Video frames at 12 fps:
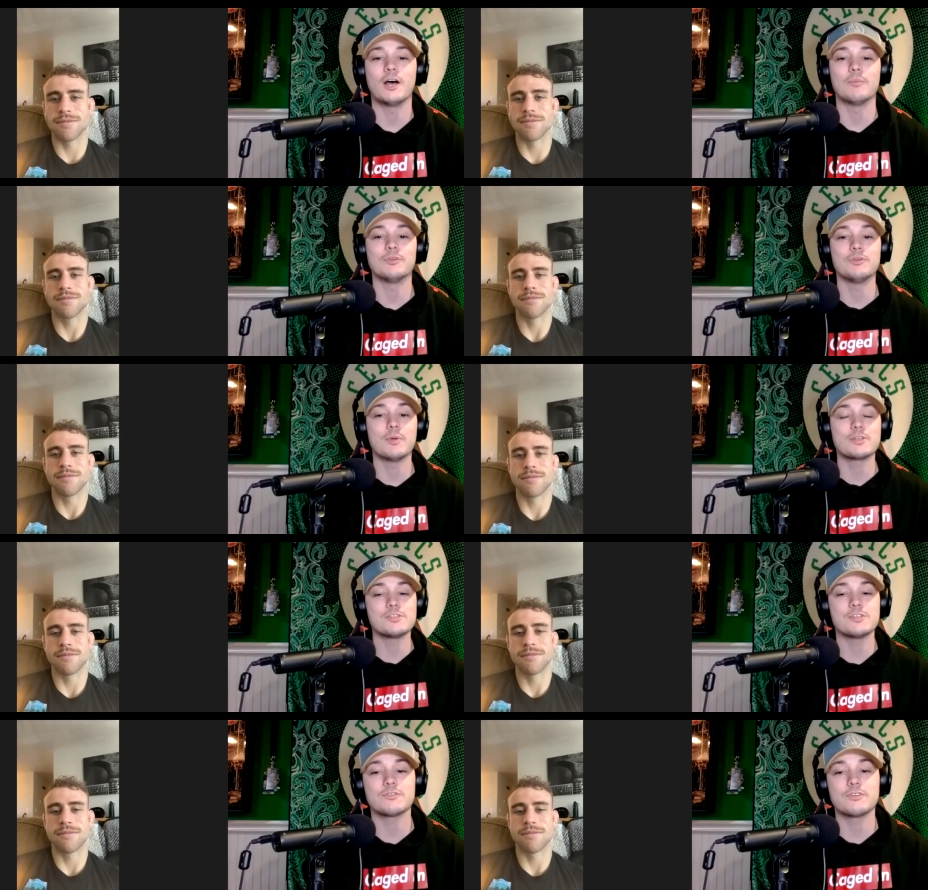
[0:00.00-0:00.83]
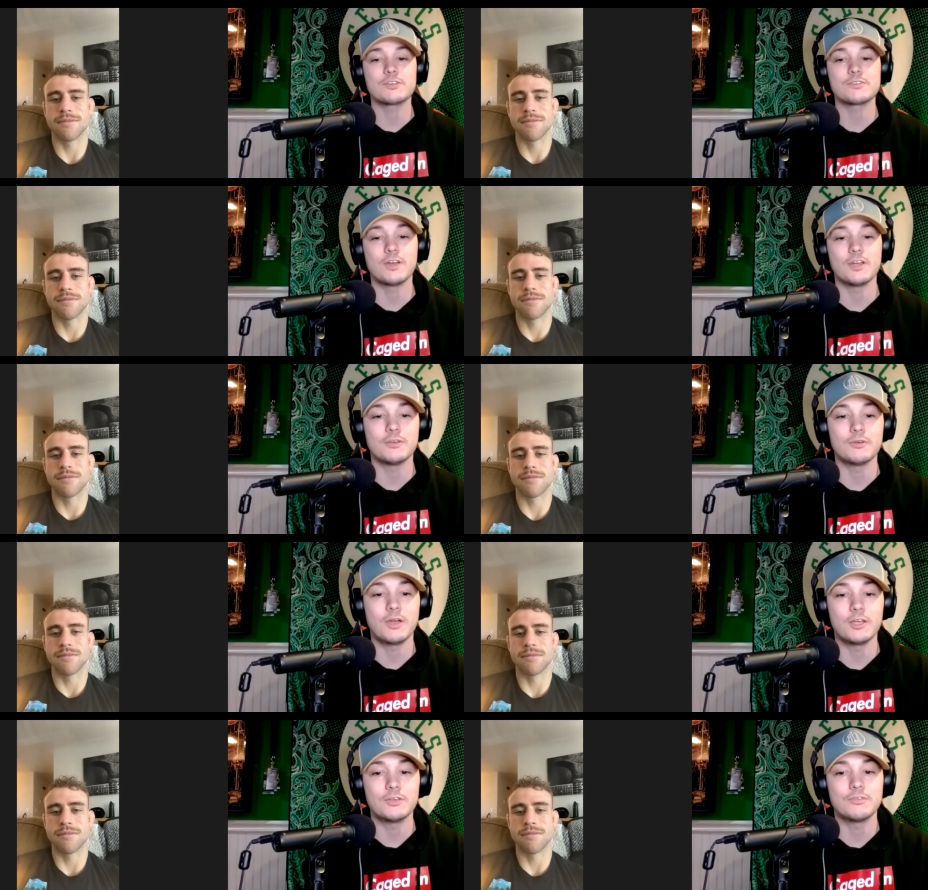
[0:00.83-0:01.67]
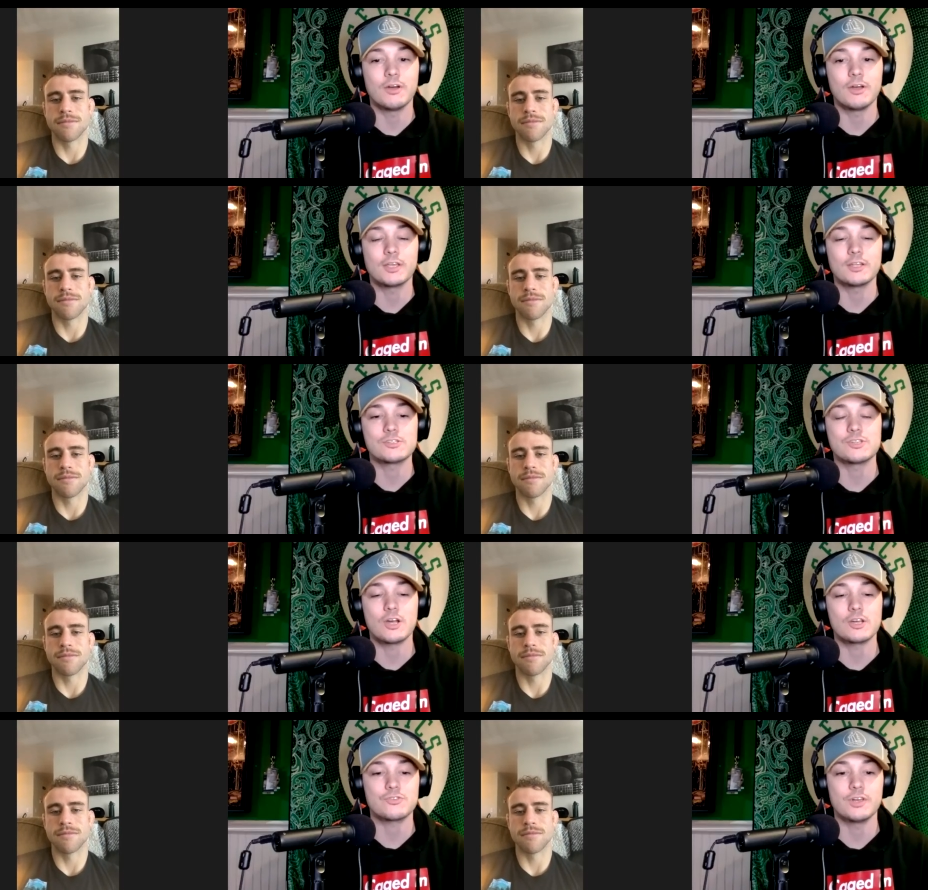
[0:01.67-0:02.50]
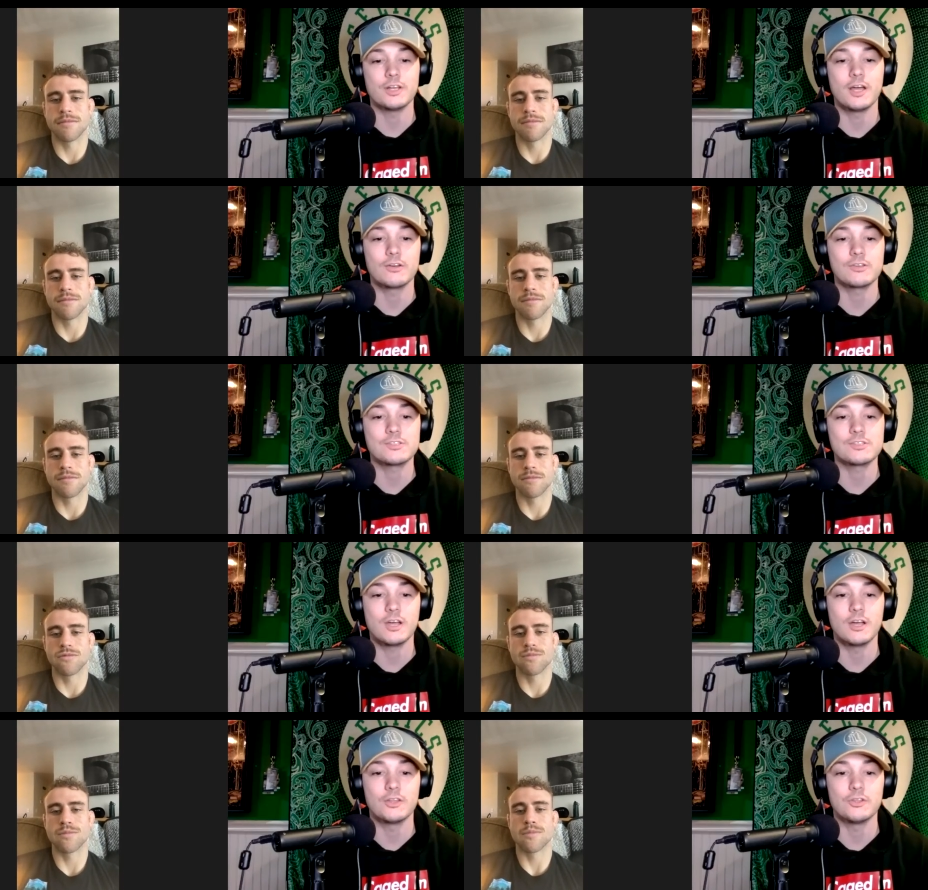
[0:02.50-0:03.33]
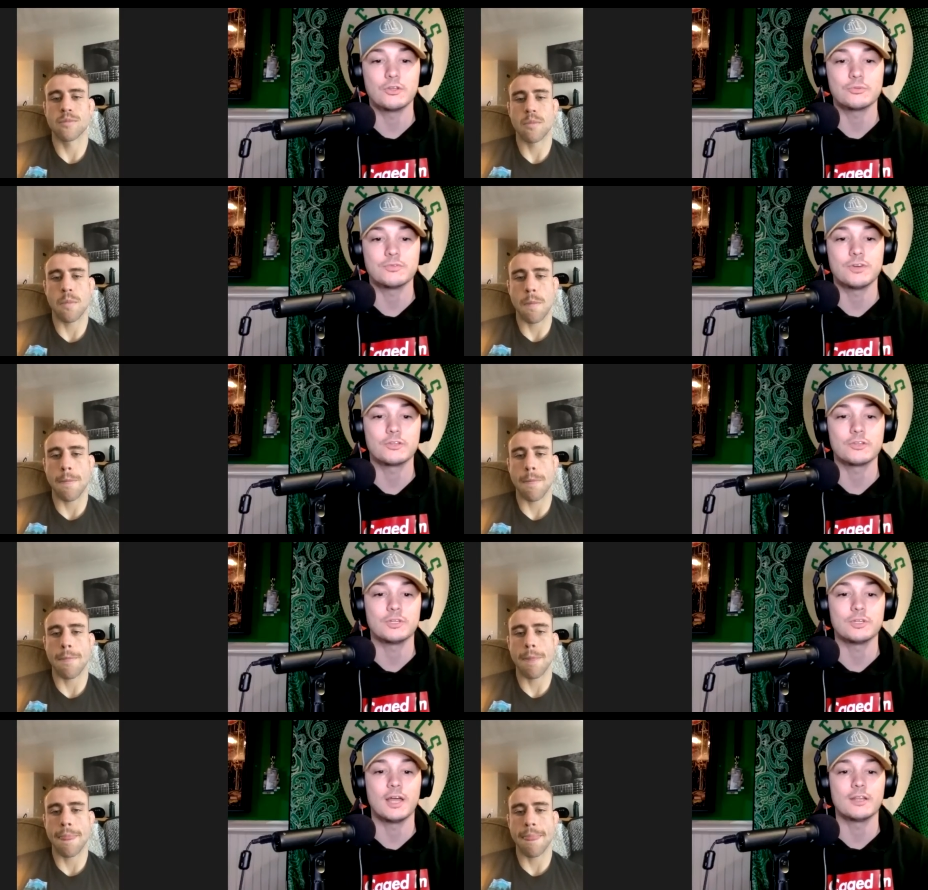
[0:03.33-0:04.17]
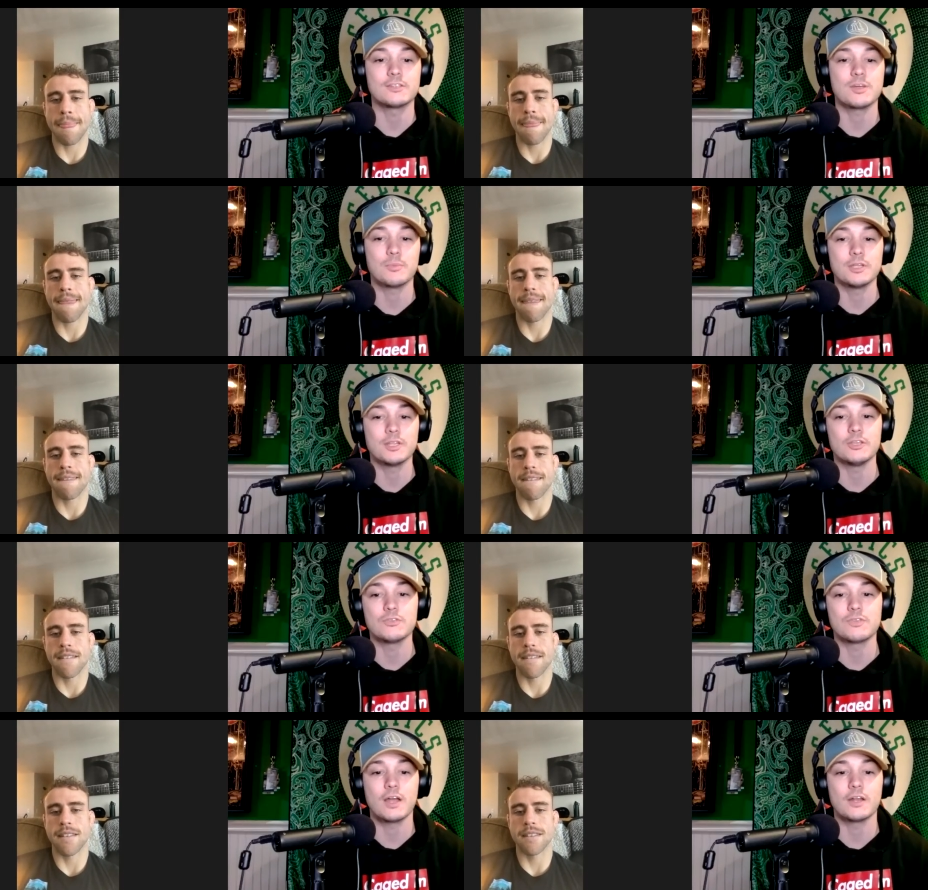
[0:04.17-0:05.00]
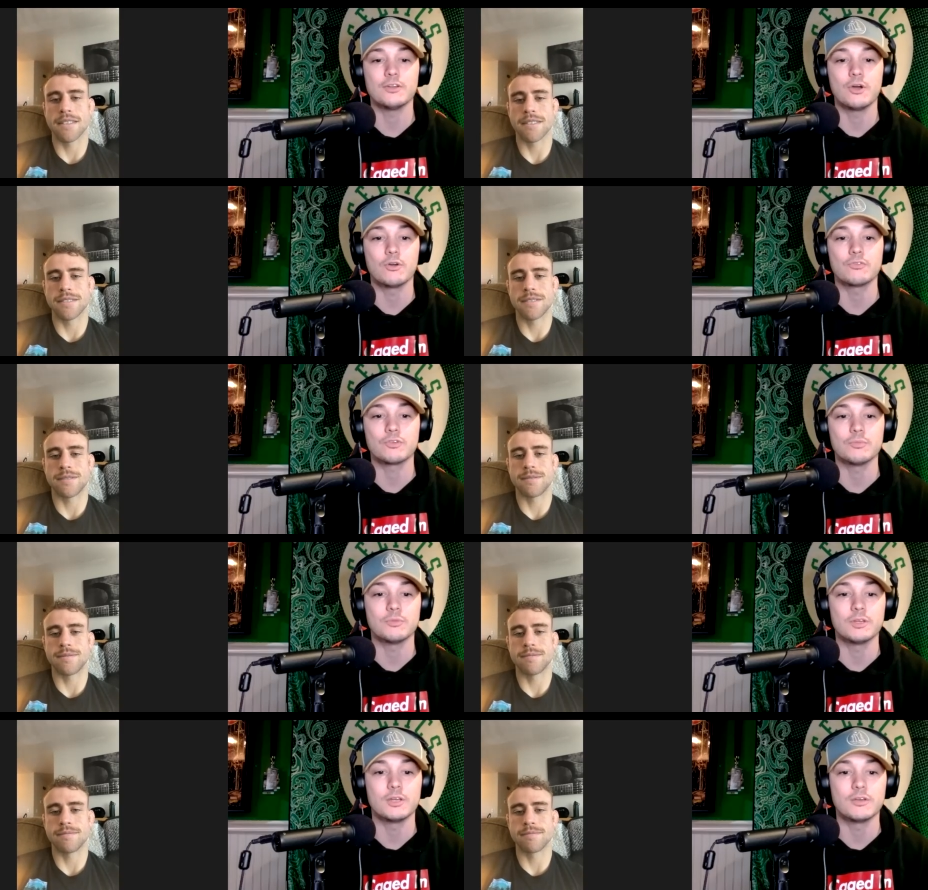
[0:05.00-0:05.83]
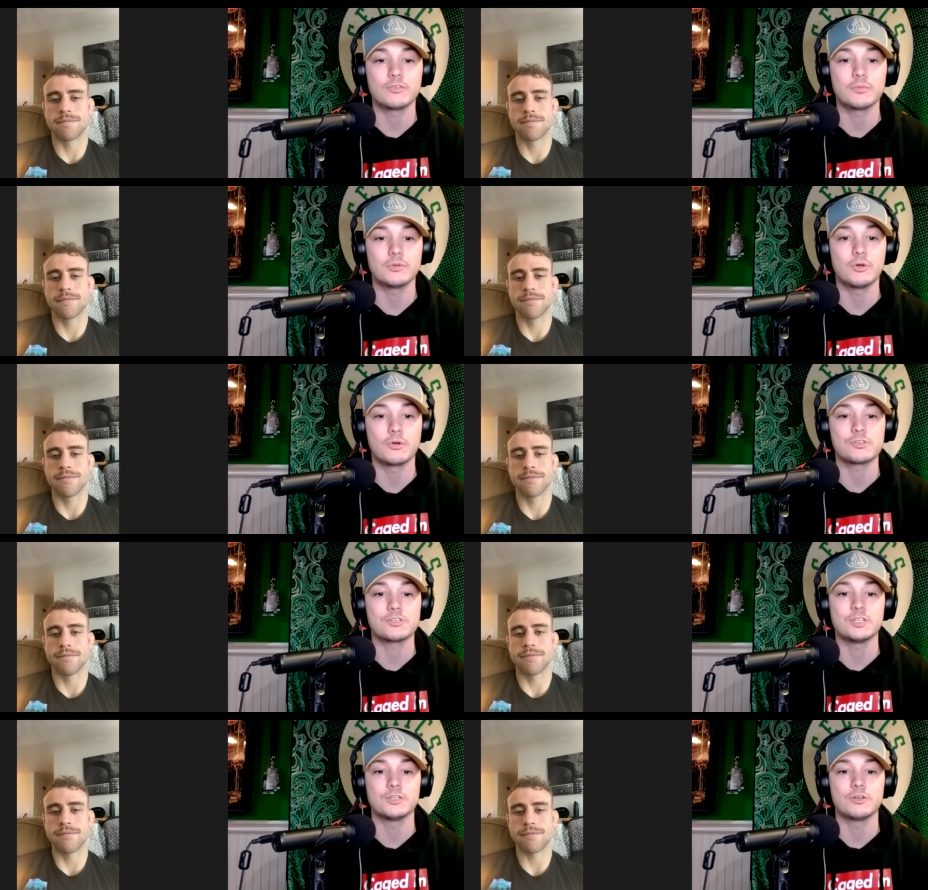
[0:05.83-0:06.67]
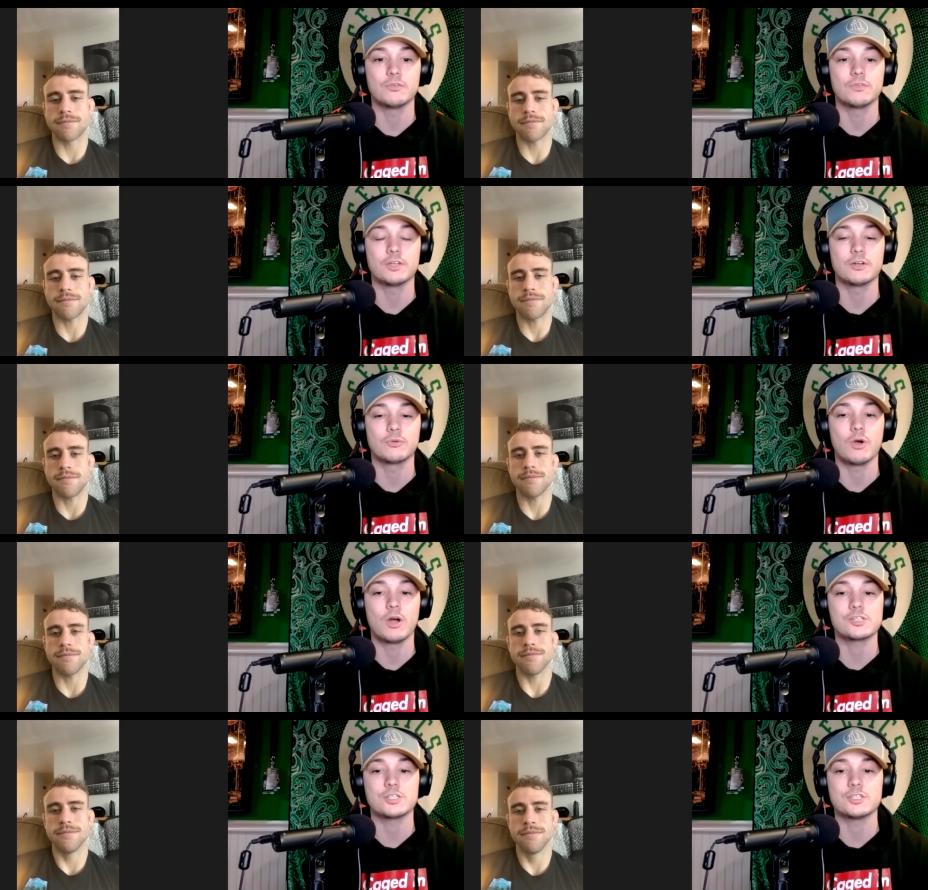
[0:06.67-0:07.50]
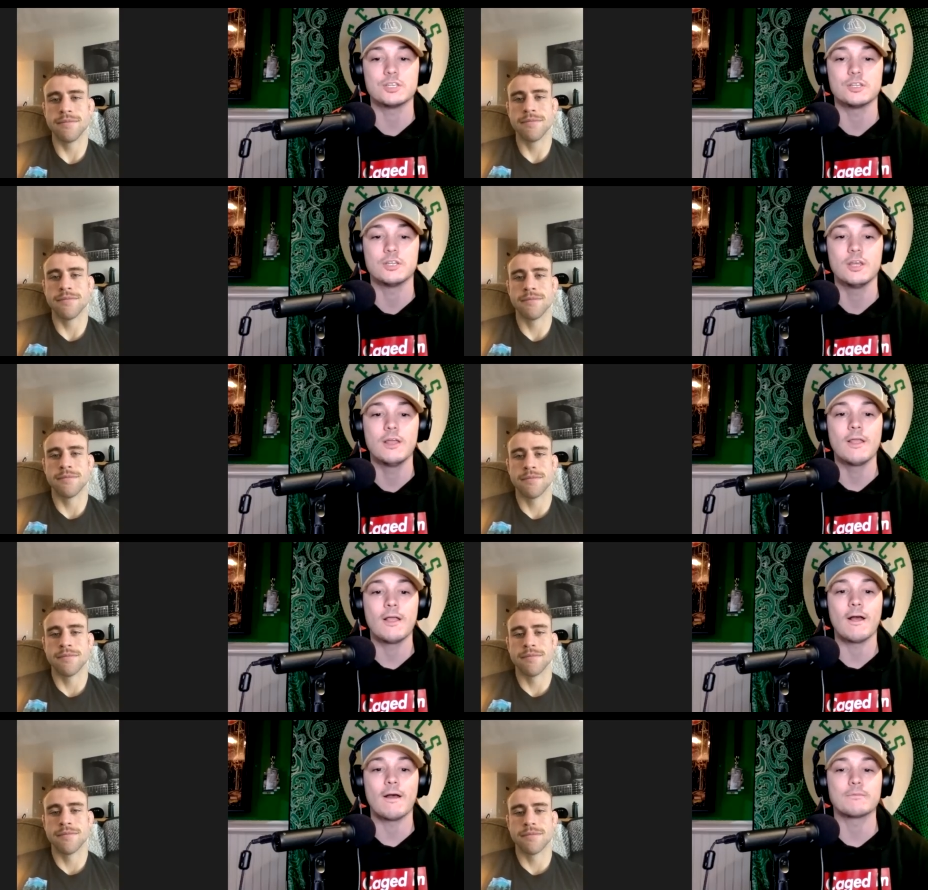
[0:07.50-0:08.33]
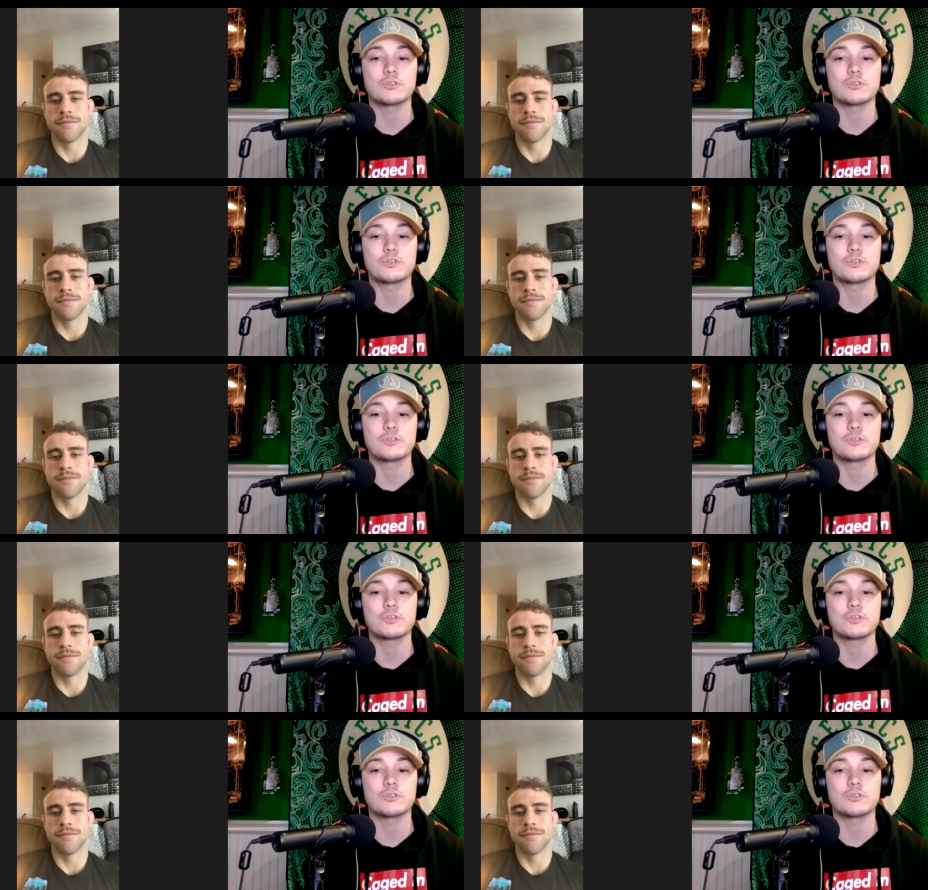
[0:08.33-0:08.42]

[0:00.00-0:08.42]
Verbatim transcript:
Speaker 1: You mentioned your first fight. You fought against Josh Rittenhouse on The Ultimate Fighter 29, somebody that you've kind of known from the local scene and over there in Washington. So